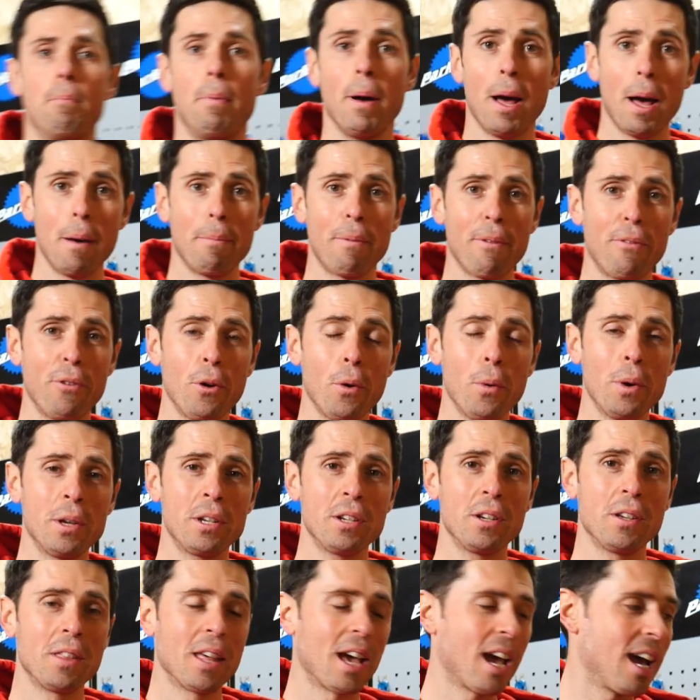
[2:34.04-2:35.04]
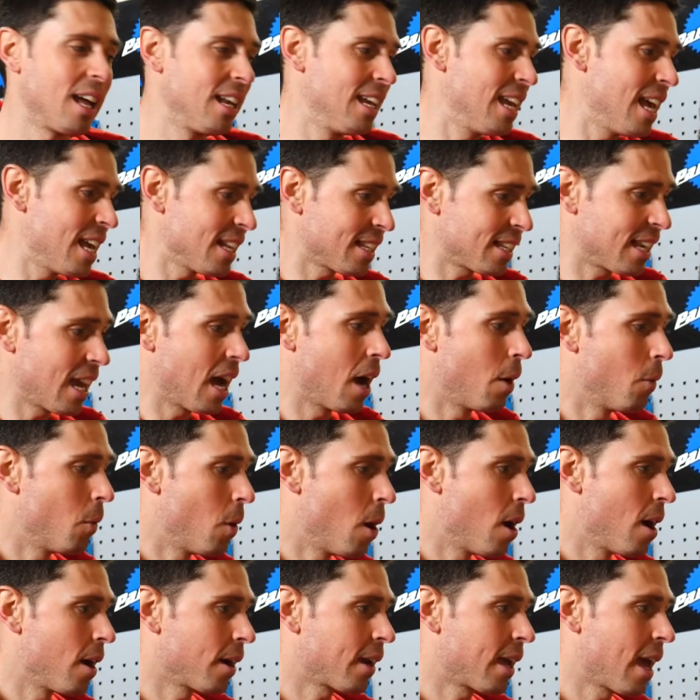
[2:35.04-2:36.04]
But before we do that, let's get our
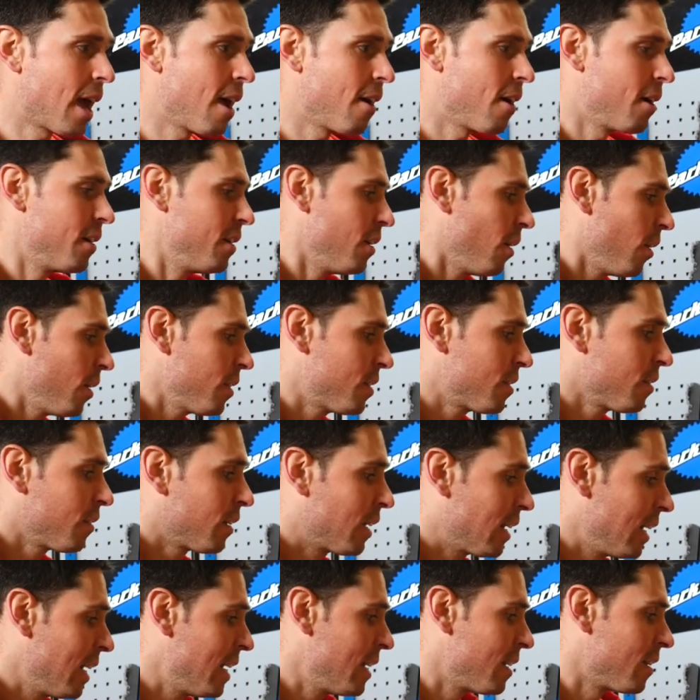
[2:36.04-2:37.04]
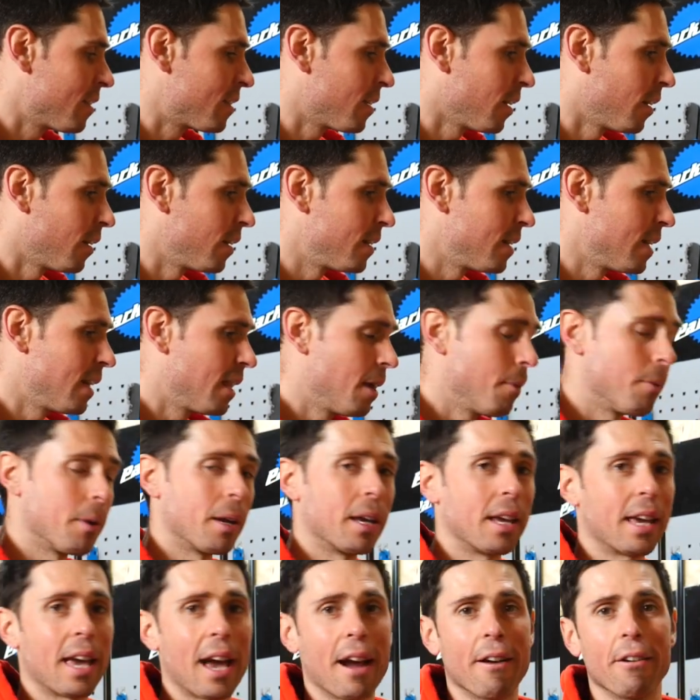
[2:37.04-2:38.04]
work area nice and clean and tidy, and then
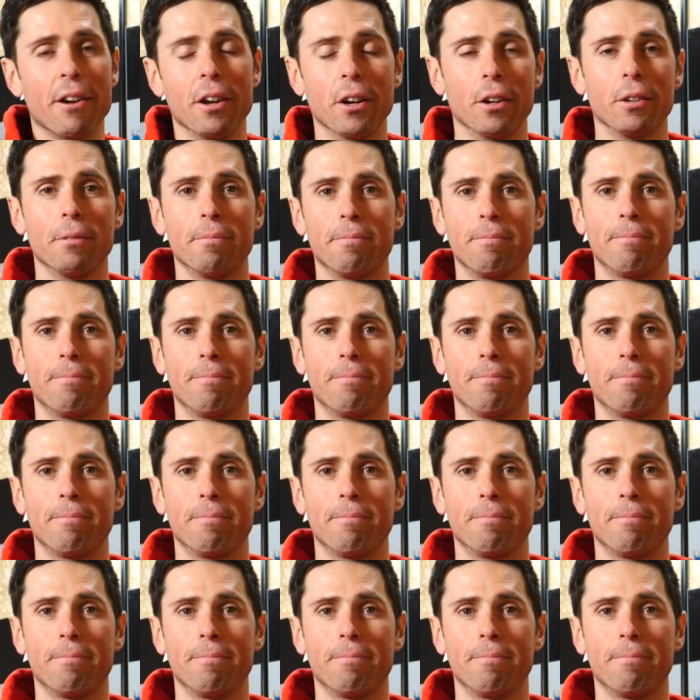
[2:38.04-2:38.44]
we can carry on.